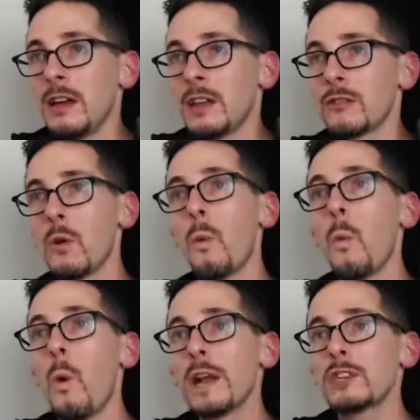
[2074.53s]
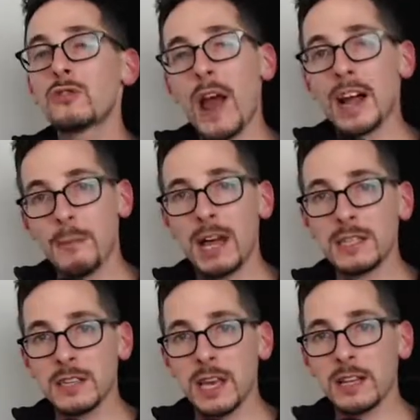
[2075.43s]
one-track
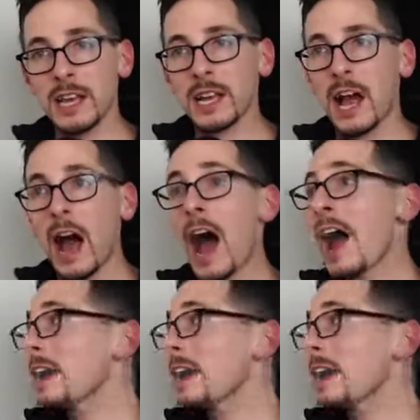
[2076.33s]
mindset. Like, I